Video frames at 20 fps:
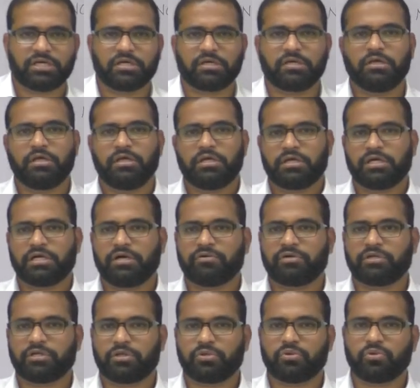the
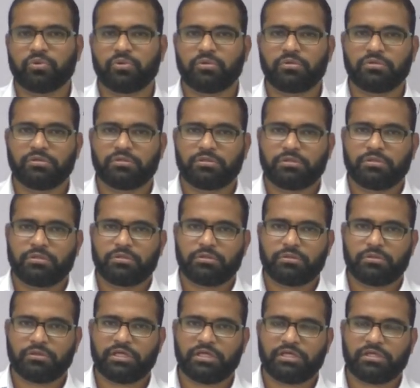governor rule.
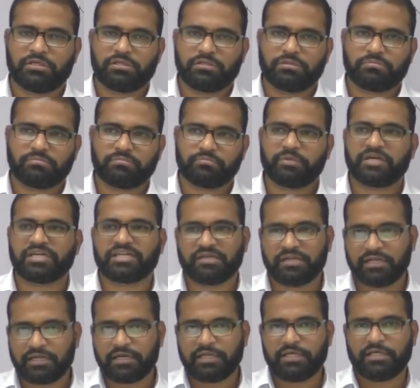Okay,
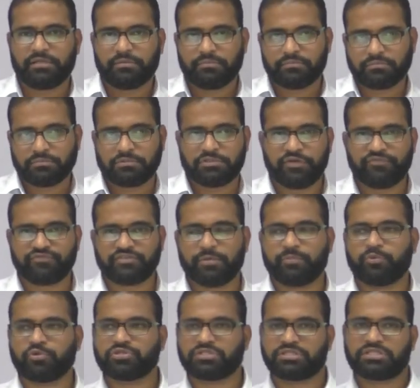particularly if
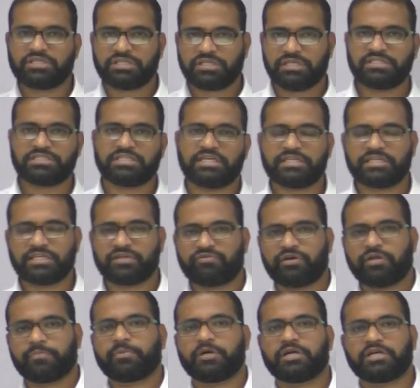suppose the in center
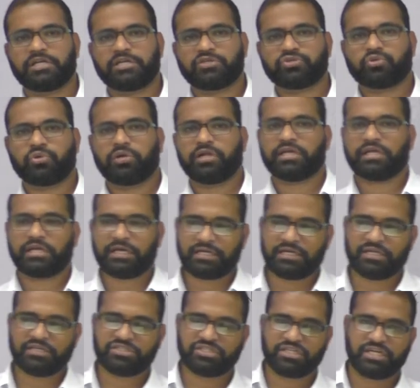one party is ruling
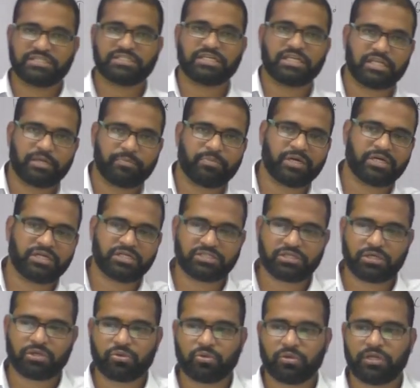and in states other parties
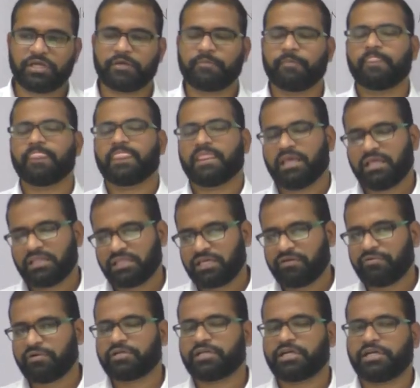are ruling they
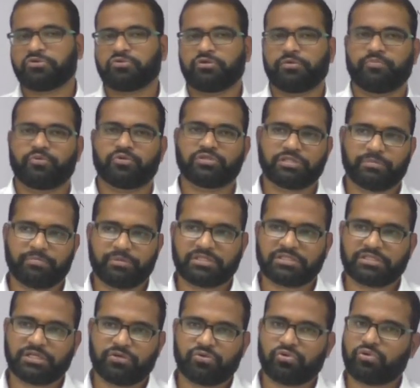will try to impose the
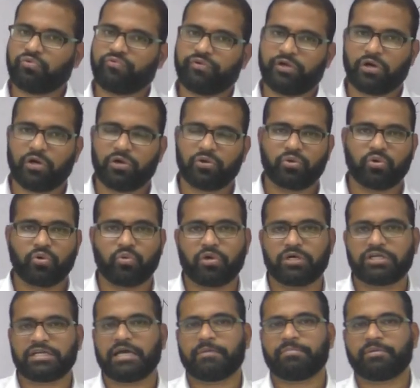president rule we all know
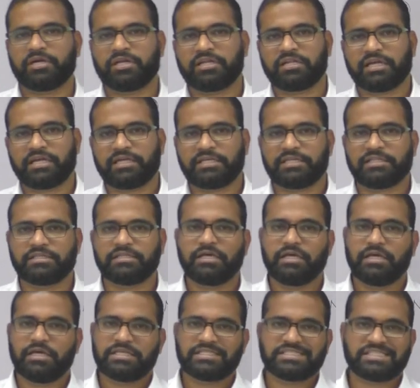what happened in
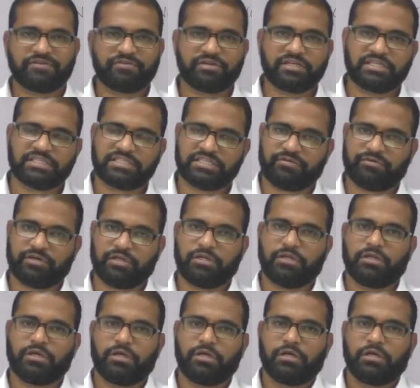1977
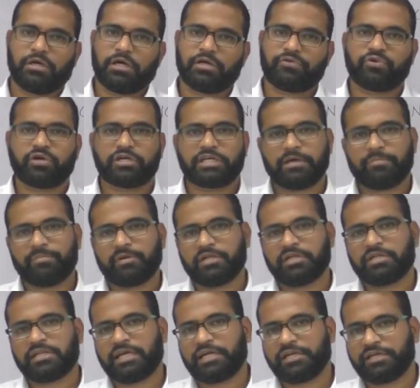and what happened
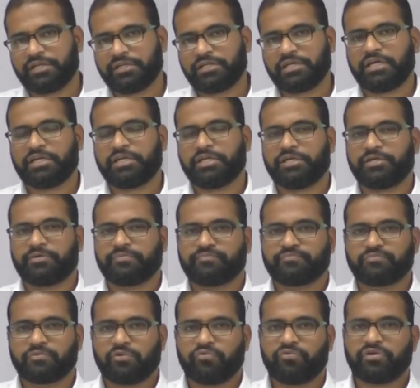in
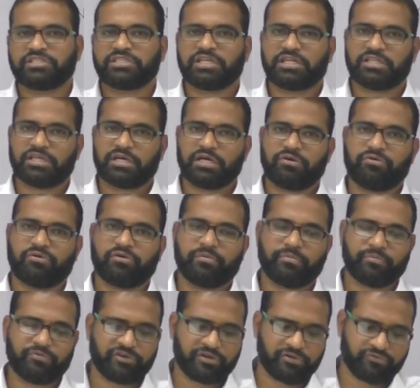1980 when janata
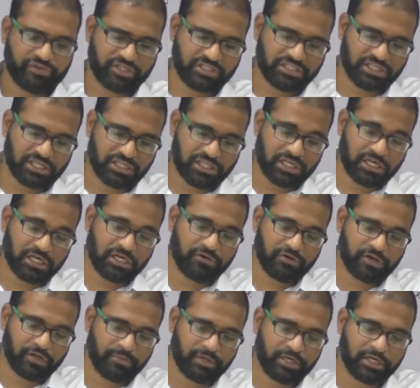government when, janata
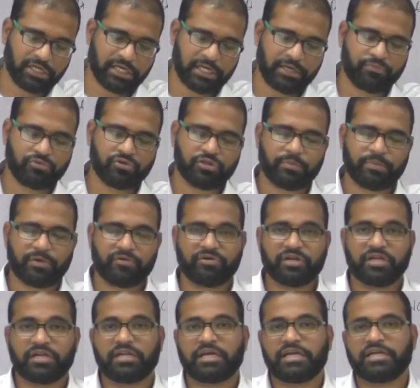government came to the power
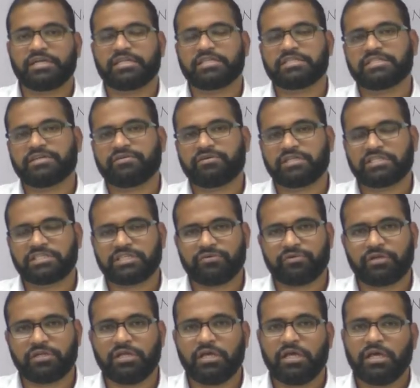in
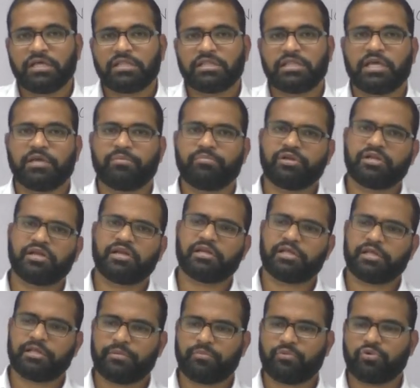1977 they
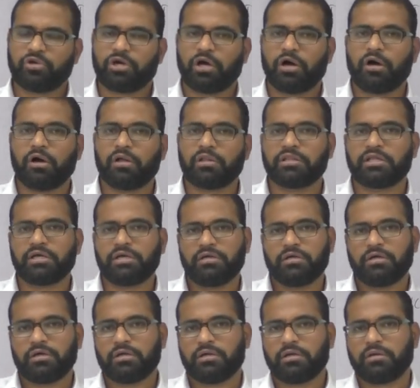immediately removed all the
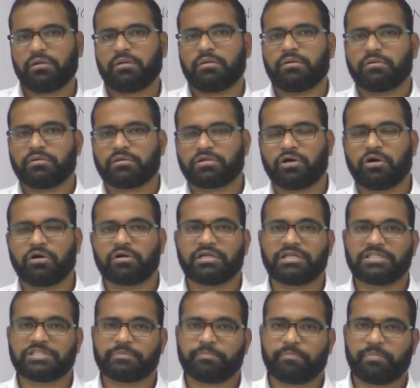
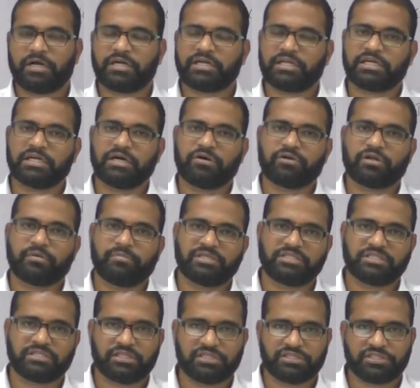congress party
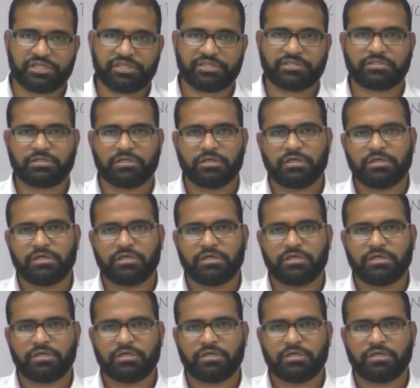governments in the states